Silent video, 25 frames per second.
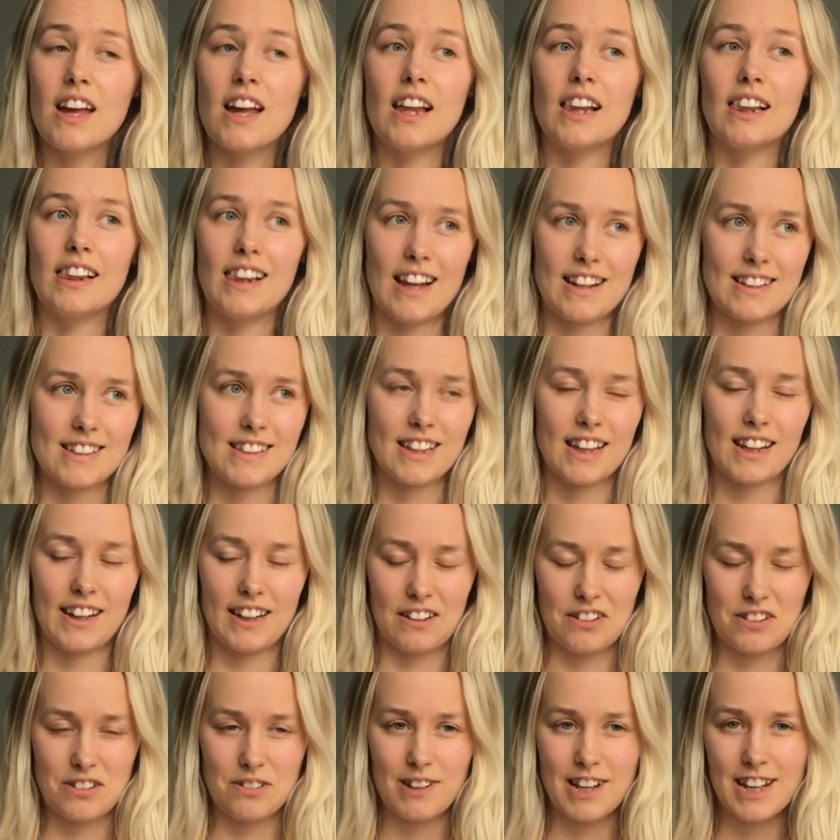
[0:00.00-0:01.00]
let's get
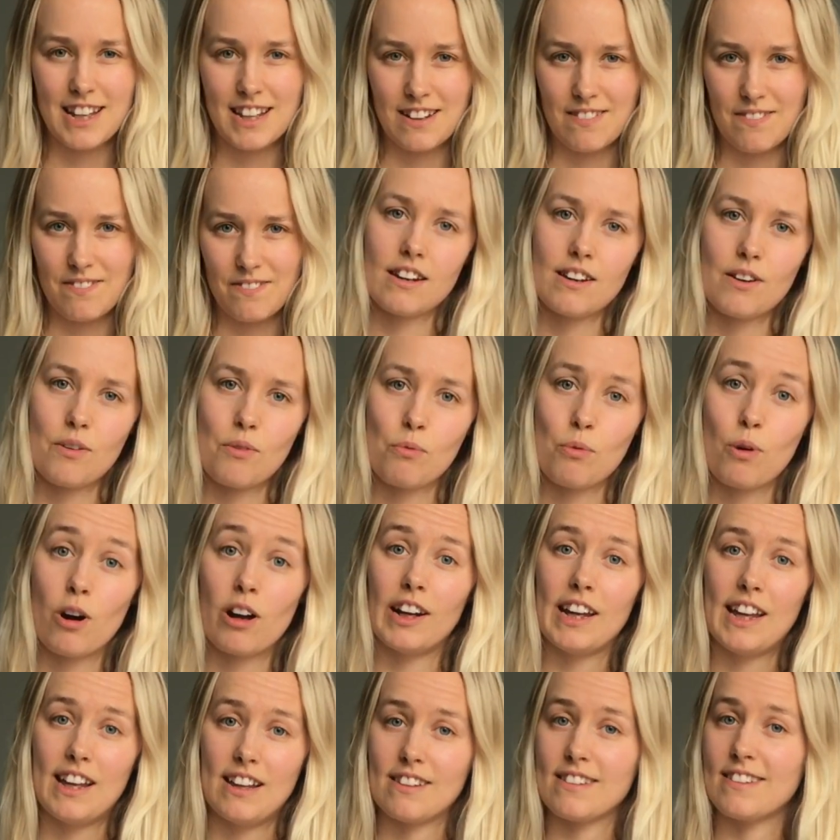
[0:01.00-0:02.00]
into it.
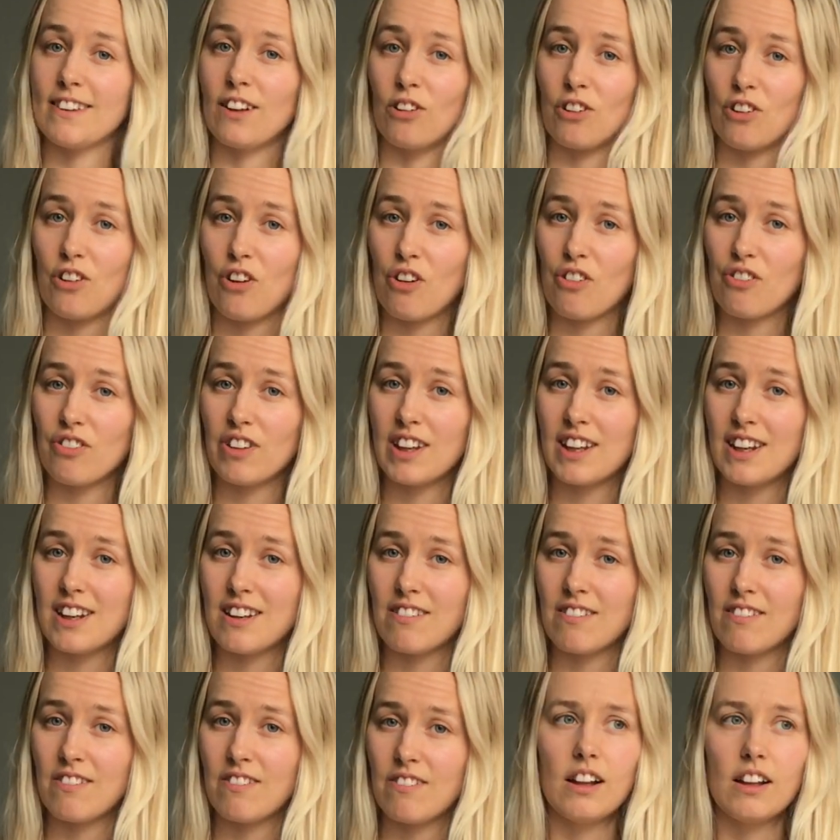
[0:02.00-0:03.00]
What is long COVID?
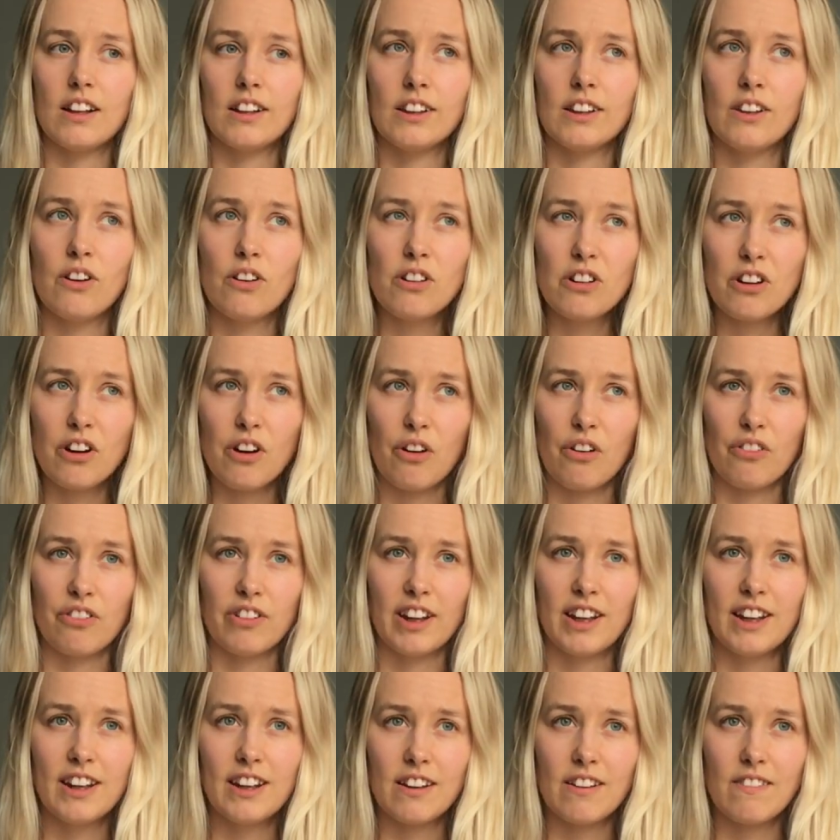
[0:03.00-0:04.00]
Long
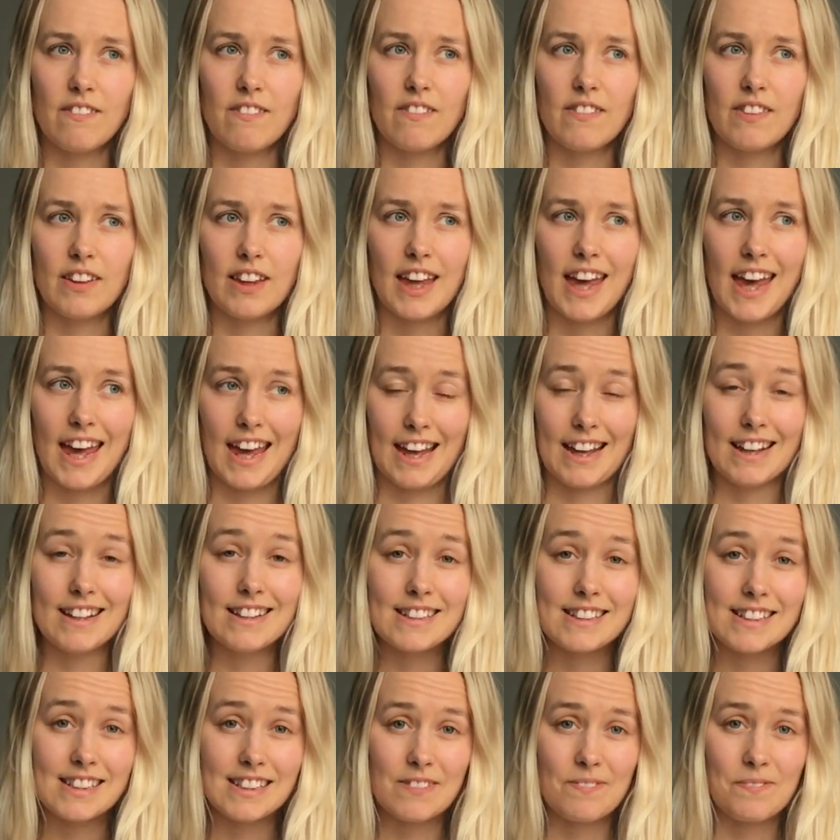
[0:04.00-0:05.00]
COVID
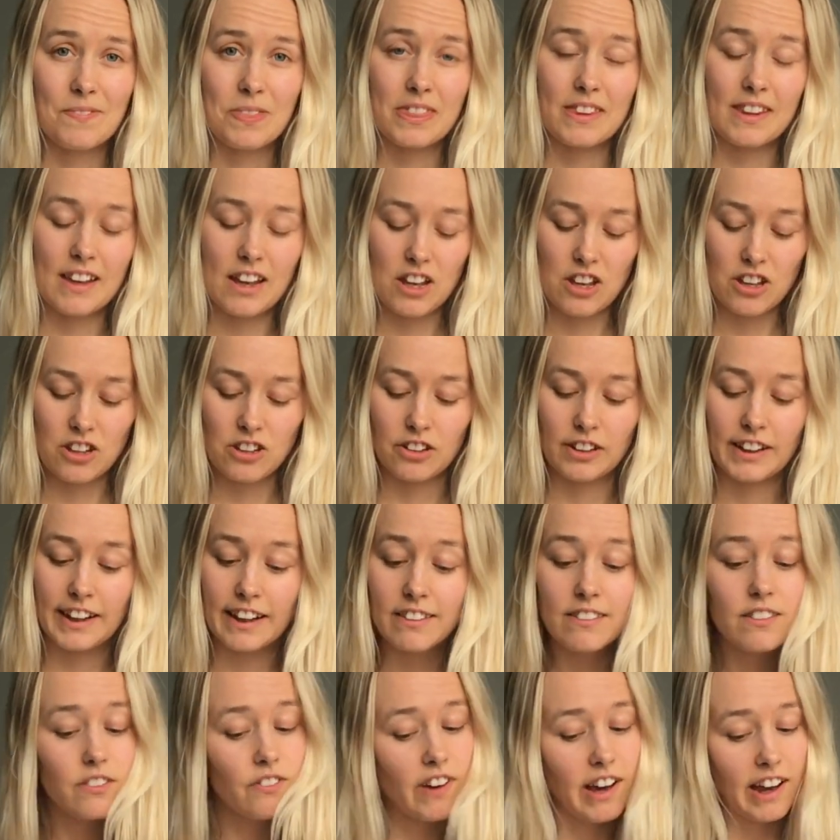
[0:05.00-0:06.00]
is you
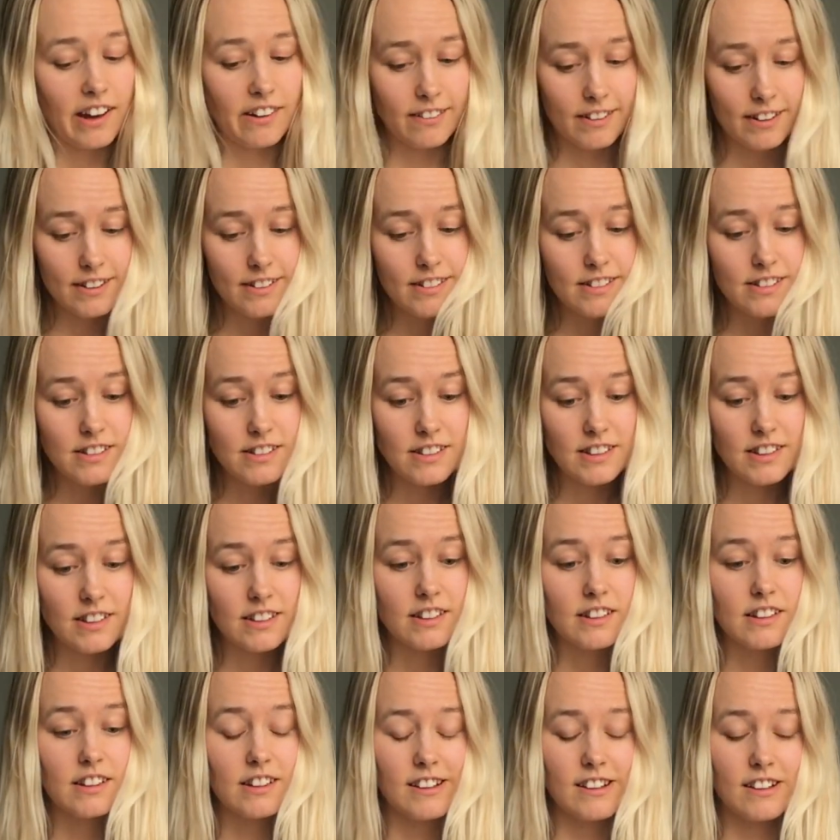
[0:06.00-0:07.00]
get the virus,
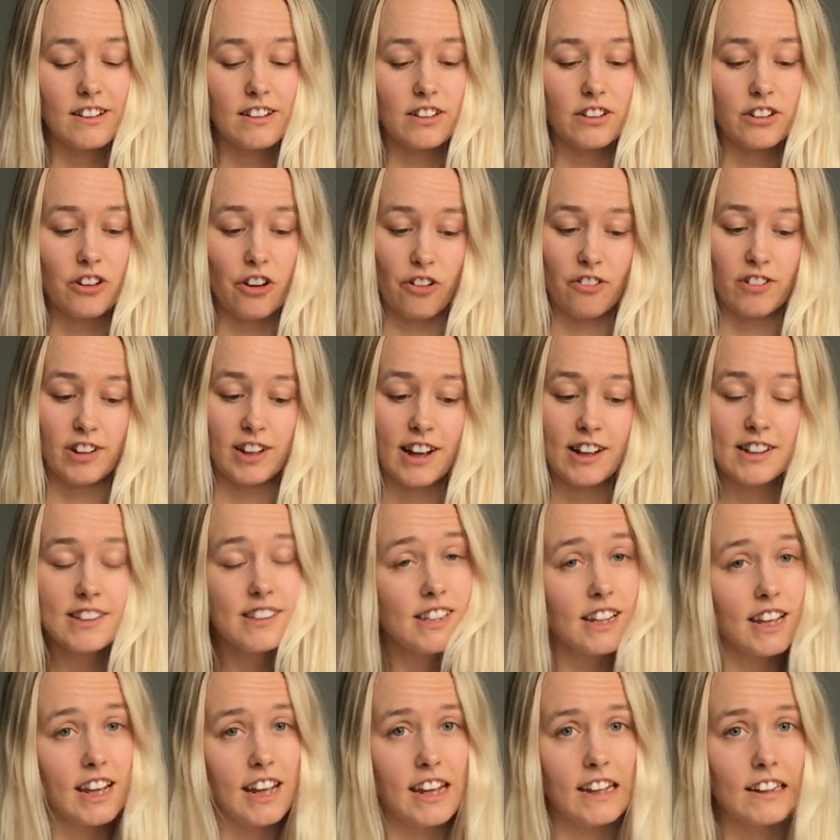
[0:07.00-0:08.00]

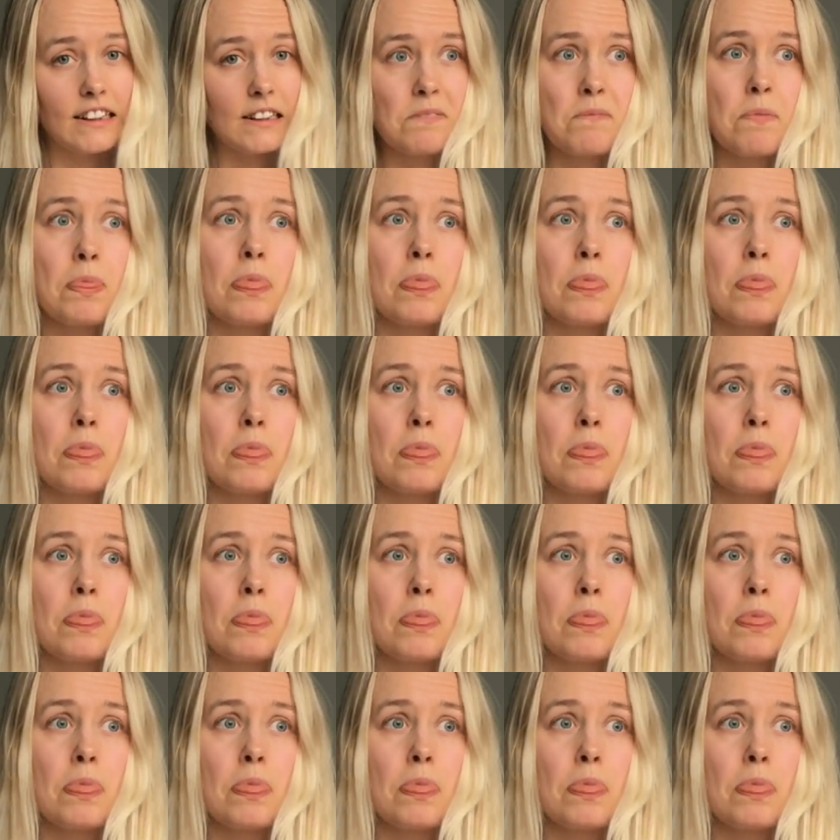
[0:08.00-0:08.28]
COVID-19,